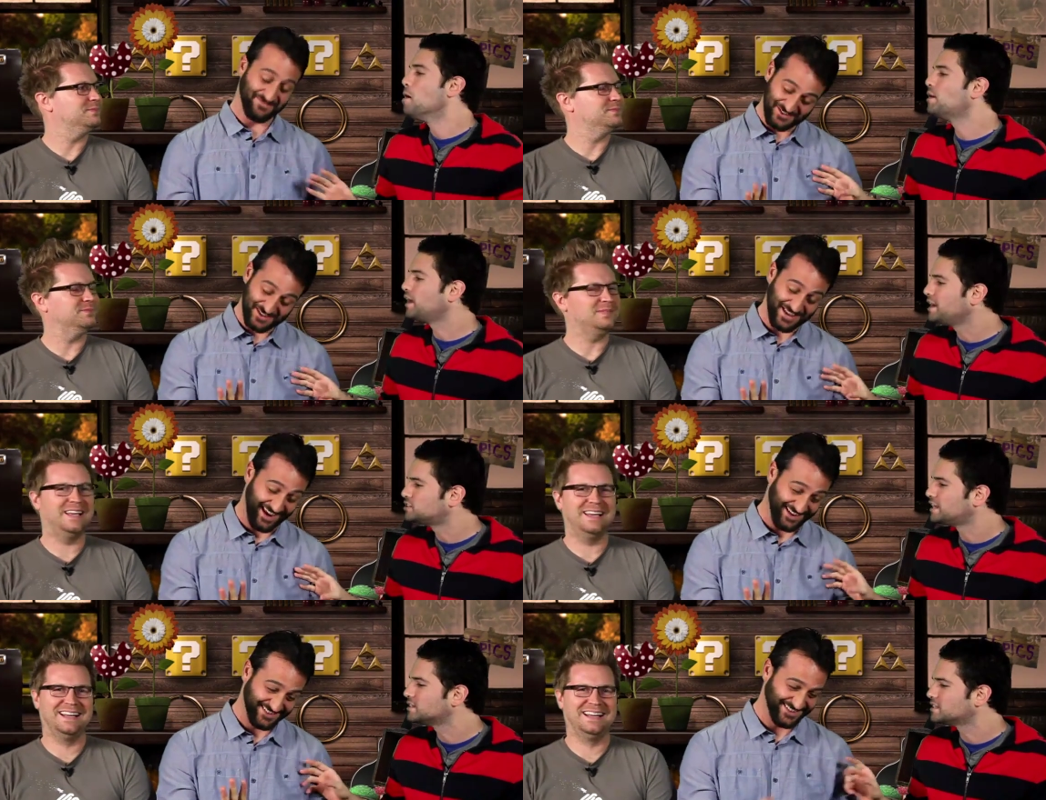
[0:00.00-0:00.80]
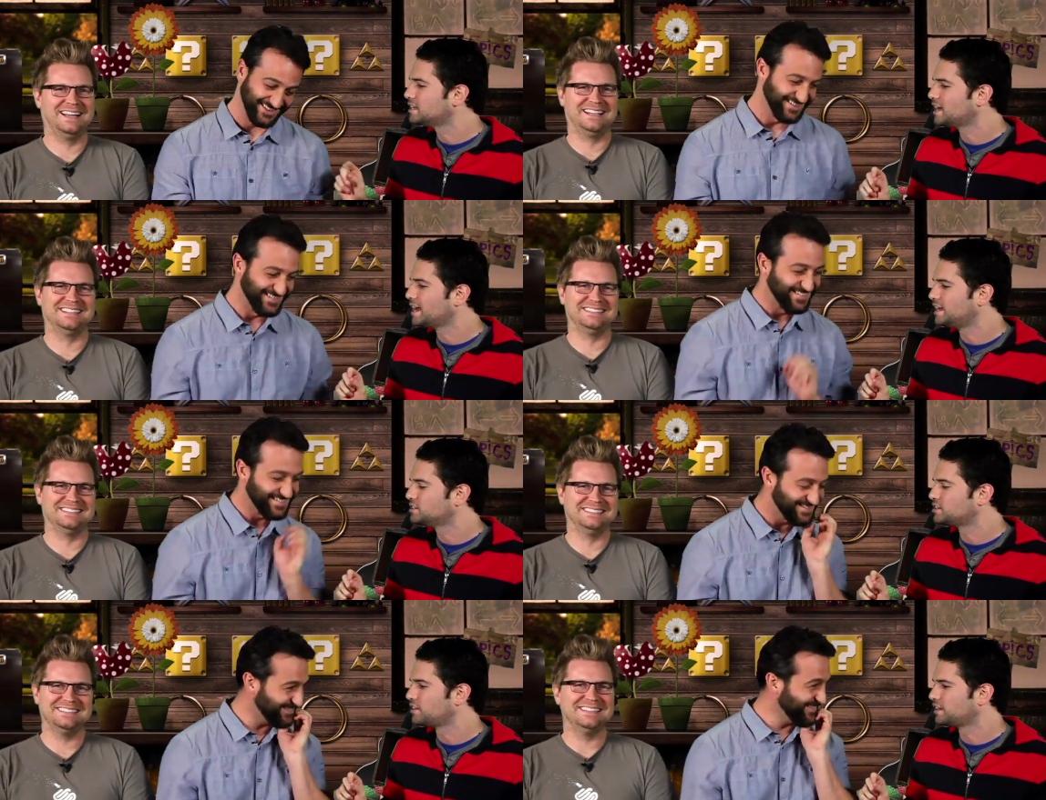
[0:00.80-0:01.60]
Speaker 1: But here's the thing
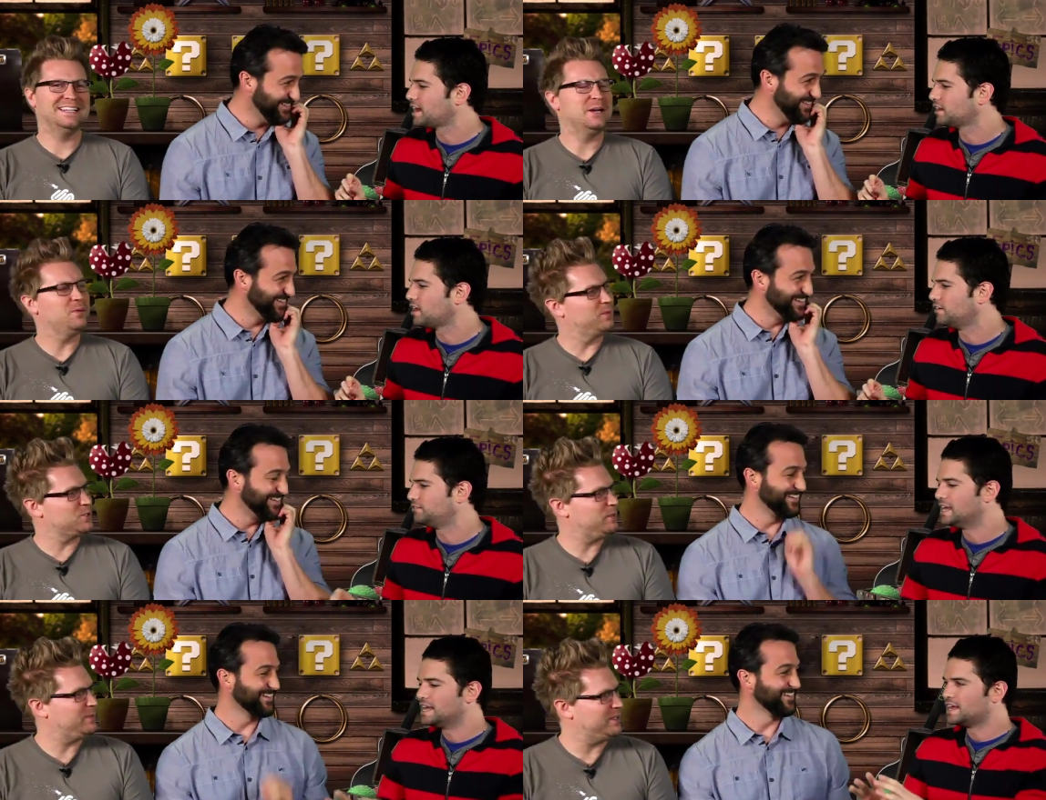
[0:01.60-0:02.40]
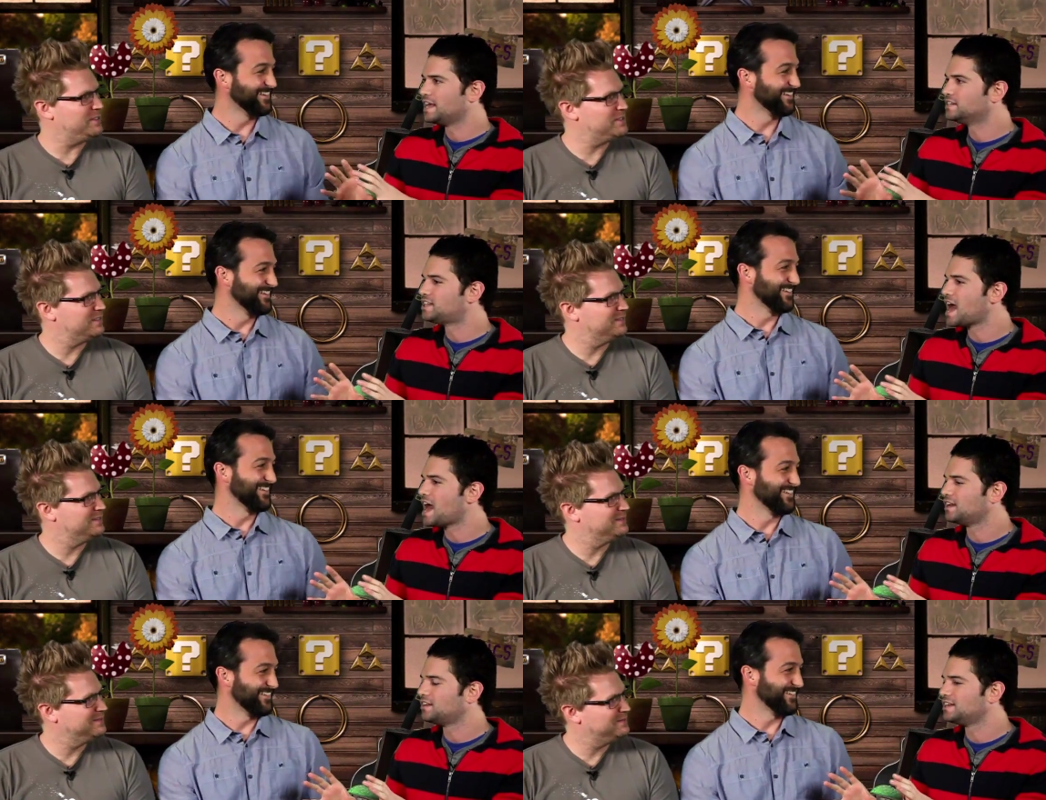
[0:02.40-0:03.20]
that I love. Personal opinion.
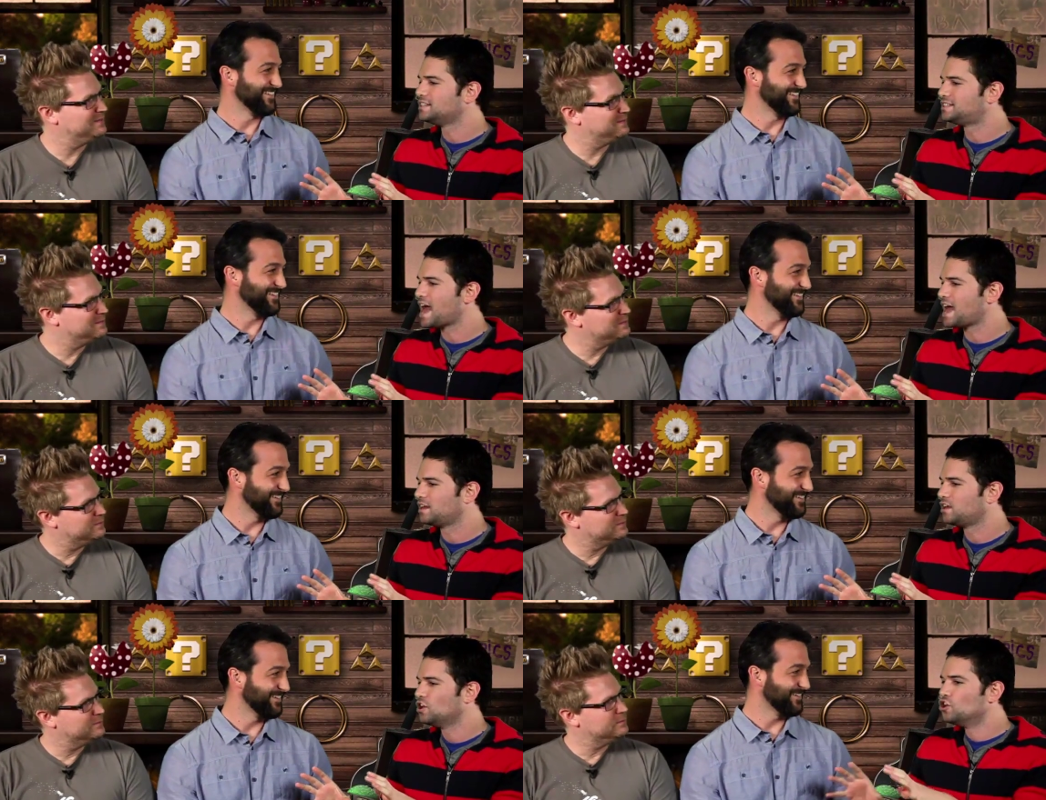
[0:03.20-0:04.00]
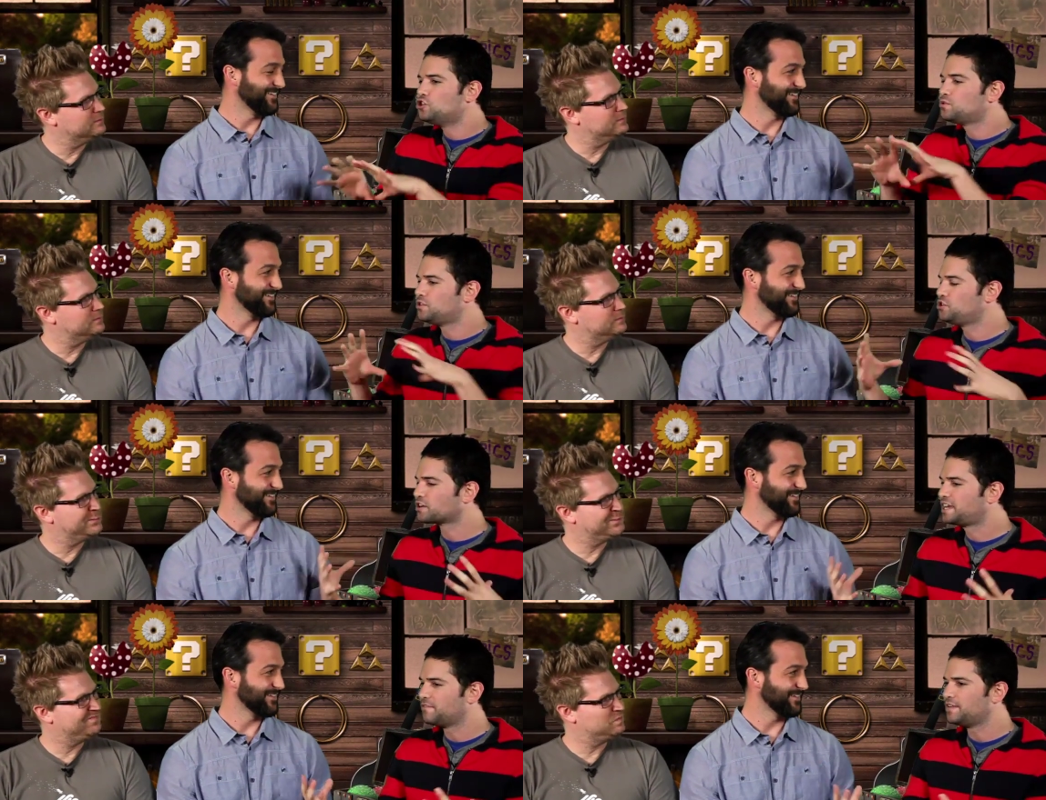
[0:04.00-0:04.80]
Is that you're
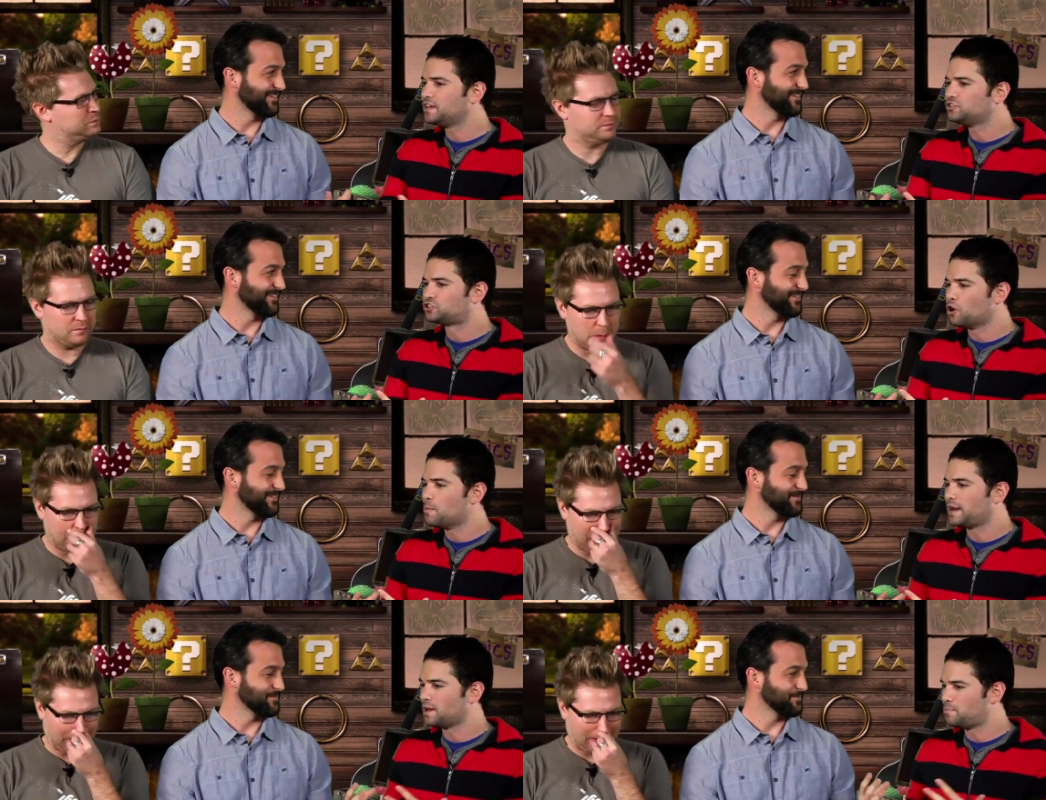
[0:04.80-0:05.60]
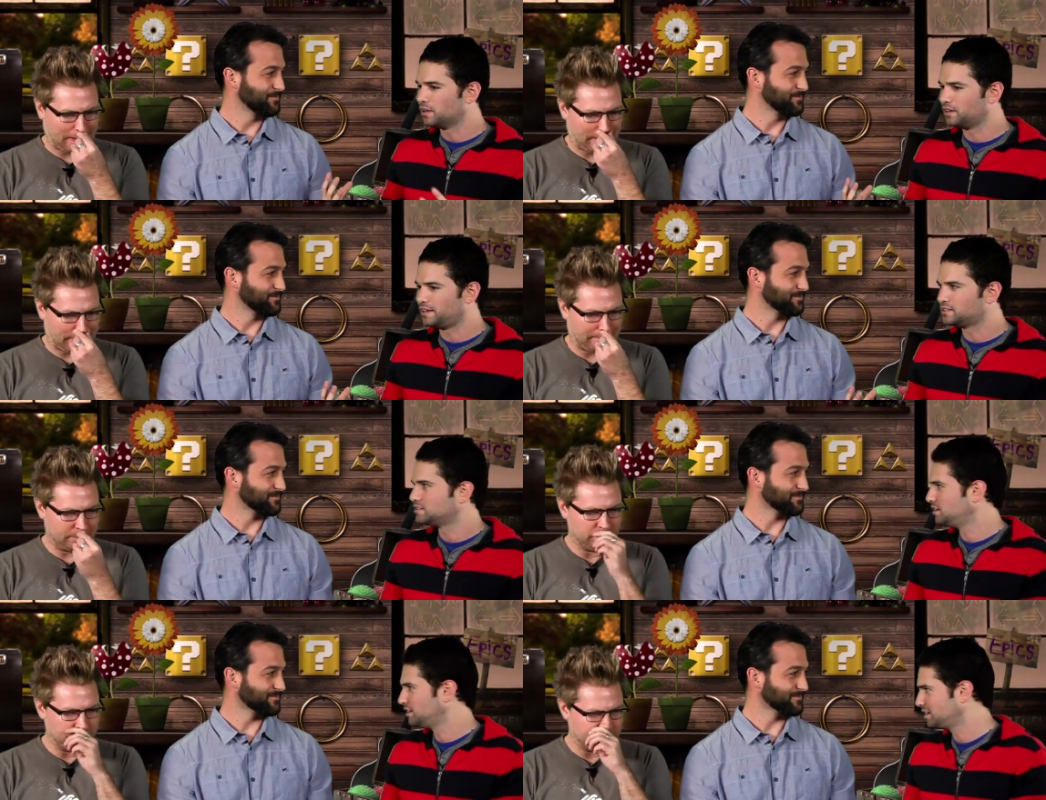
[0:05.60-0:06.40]
given so many abilities
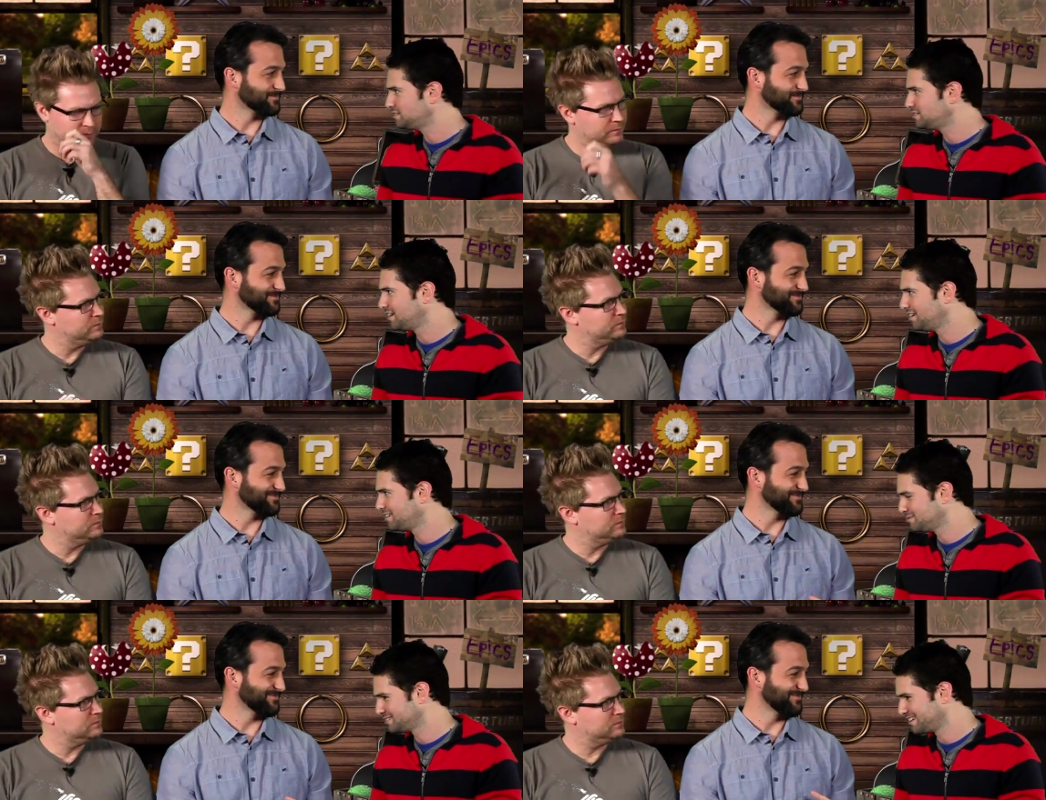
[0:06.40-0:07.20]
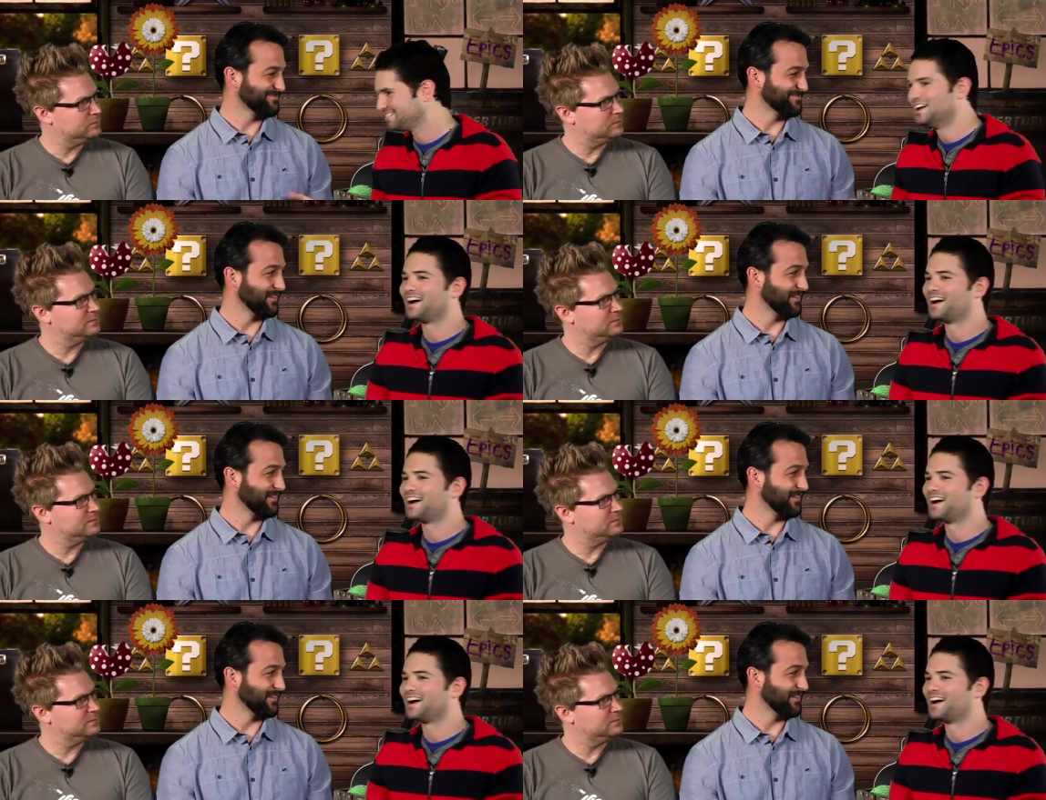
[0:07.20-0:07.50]
that you didn't get to try. That's great.